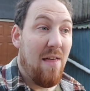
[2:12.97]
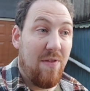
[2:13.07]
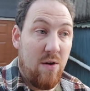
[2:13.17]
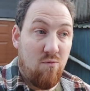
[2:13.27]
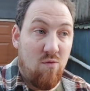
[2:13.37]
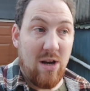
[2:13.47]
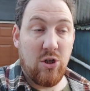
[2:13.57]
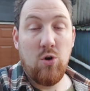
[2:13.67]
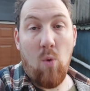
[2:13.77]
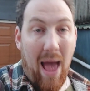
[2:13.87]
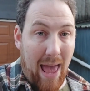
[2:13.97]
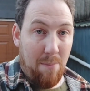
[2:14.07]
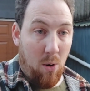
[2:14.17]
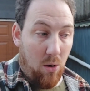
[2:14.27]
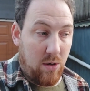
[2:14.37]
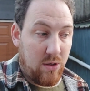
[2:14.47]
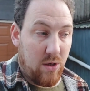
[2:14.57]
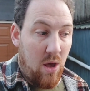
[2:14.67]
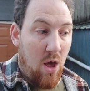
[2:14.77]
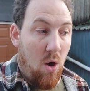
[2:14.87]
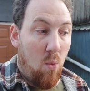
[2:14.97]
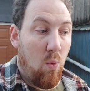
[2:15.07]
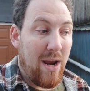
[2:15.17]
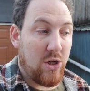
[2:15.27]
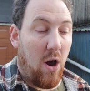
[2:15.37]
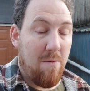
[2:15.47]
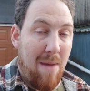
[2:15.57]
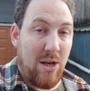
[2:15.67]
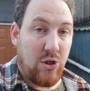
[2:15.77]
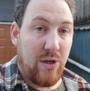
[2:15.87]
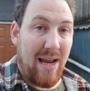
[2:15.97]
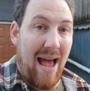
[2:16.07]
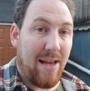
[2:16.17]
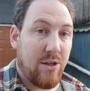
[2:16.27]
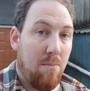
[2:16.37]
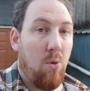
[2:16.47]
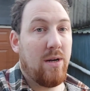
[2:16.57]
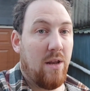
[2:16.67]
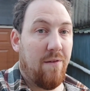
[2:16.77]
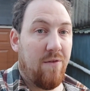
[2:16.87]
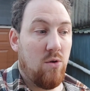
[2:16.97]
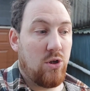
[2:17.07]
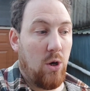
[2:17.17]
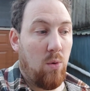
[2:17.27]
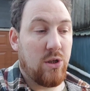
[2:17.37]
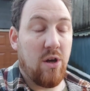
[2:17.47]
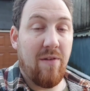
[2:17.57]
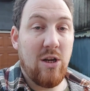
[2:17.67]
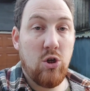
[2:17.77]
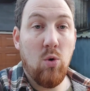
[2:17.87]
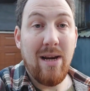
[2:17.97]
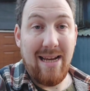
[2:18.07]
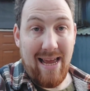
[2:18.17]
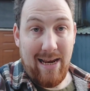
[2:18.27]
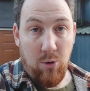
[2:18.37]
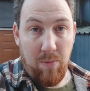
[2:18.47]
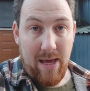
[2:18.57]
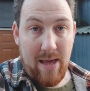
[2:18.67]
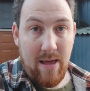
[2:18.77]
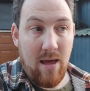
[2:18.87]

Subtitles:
the original airbox, which I mentioned at some point in the future, once I've enjoyed it a little bit,